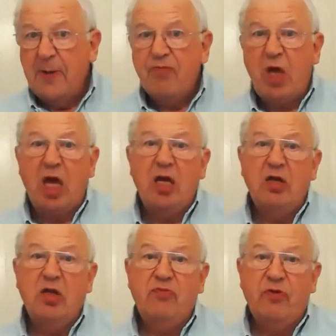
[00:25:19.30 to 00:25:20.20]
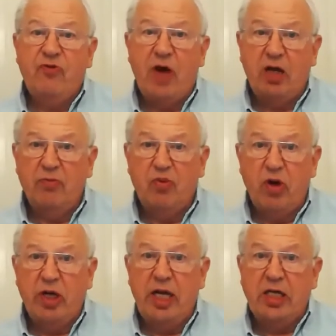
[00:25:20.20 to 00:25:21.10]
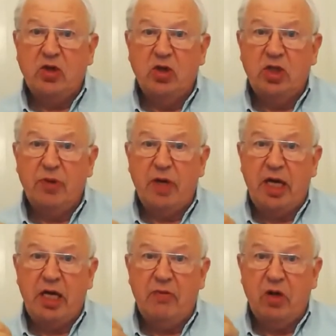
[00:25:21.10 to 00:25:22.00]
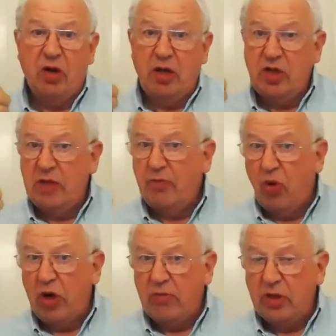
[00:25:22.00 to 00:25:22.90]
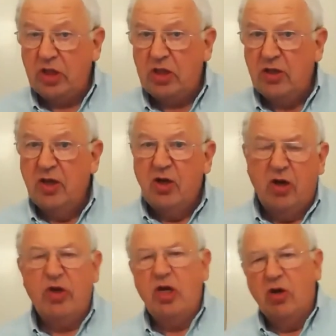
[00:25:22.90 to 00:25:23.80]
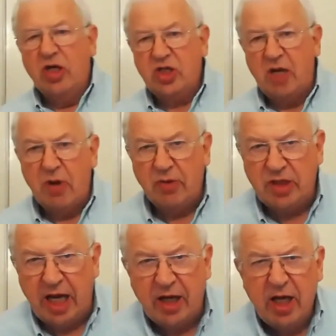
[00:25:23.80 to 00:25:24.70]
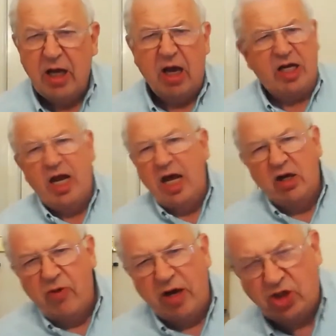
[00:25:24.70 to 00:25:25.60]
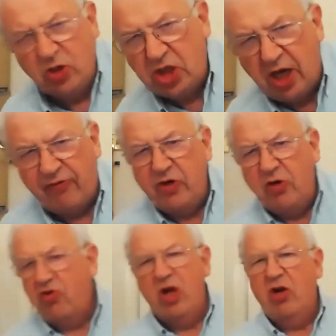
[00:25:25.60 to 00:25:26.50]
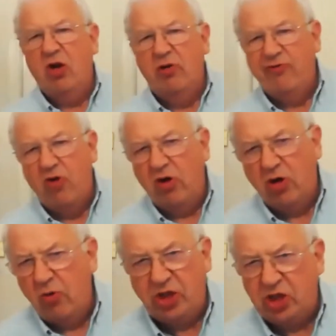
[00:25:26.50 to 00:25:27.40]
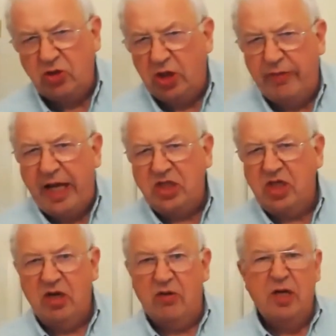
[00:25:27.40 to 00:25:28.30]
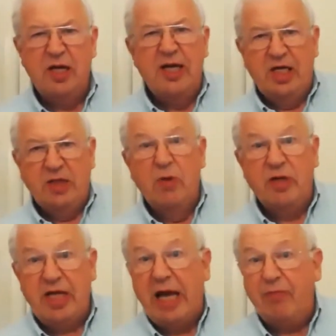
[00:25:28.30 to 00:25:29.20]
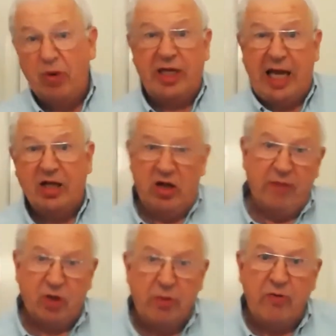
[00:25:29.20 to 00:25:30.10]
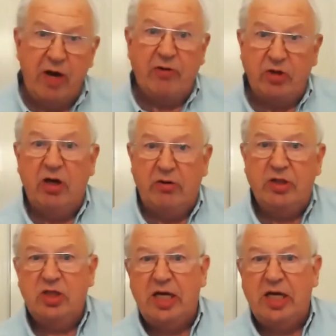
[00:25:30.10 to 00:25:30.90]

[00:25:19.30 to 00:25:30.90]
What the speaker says: And the final point is going to be, the appointment. Although you're not going to say, Mum and Dad, can I come around Tuesday afternoon, 3 o'clock or 4 o'clock, which suits you best? It's Mum and Dad, put the kettle on, I'm coming round. That's